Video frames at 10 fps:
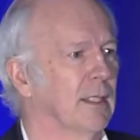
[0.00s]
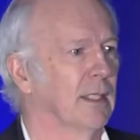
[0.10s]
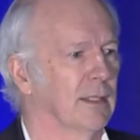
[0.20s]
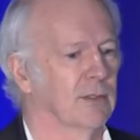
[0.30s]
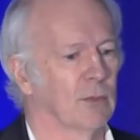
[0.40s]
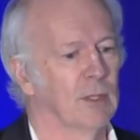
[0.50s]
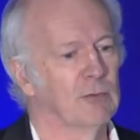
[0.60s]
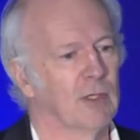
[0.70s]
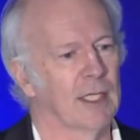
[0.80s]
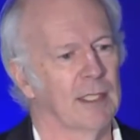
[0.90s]
And so we
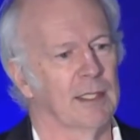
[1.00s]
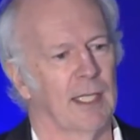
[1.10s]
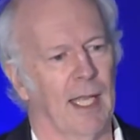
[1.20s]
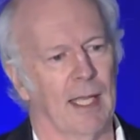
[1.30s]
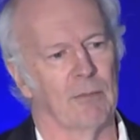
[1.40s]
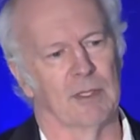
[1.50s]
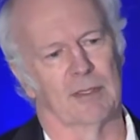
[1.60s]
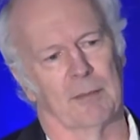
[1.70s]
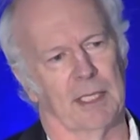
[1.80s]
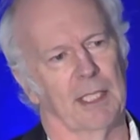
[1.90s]
run into that with
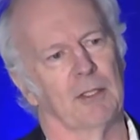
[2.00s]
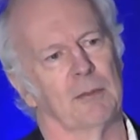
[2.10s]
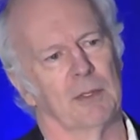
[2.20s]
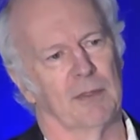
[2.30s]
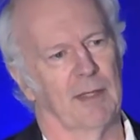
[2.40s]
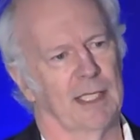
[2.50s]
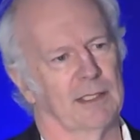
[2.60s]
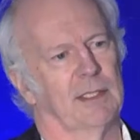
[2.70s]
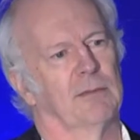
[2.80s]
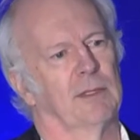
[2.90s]
some of the hearable
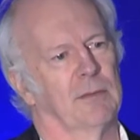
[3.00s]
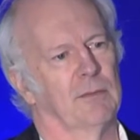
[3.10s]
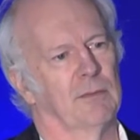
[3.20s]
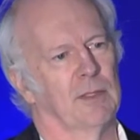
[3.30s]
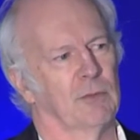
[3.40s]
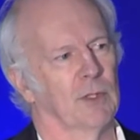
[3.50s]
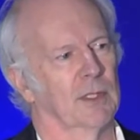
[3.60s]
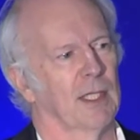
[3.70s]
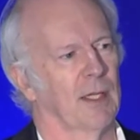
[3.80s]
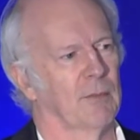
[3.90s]
devices we, we've
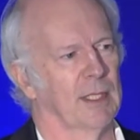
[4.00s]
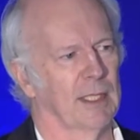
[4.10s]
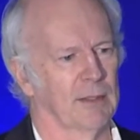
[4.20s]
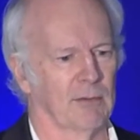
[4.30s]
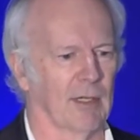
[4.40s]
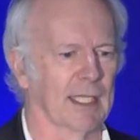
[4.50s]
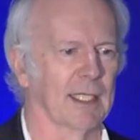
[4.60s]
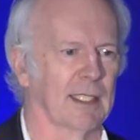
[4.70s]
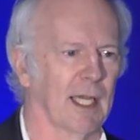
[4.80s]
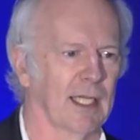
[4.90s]
worked on. We didn't
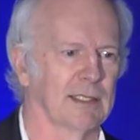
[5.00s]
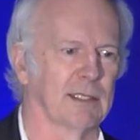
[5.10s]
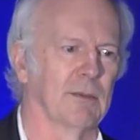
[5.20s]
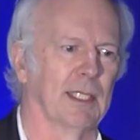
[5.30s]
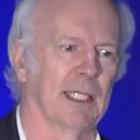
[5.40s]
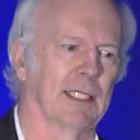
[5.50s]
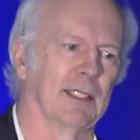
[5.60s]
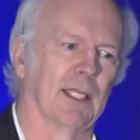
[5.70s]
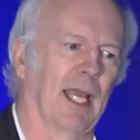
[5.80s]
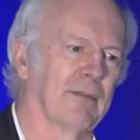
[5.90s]
recognize that we
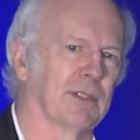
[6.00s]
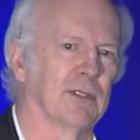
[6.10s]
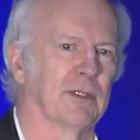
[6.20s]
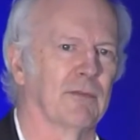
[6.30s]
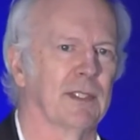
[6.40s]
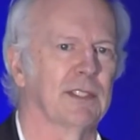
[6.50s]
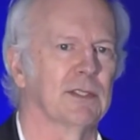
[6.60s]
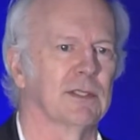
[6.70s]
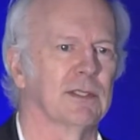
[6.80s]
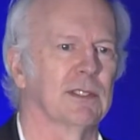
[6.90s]
needed to have certain
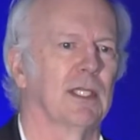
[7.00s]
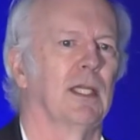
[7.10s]
features.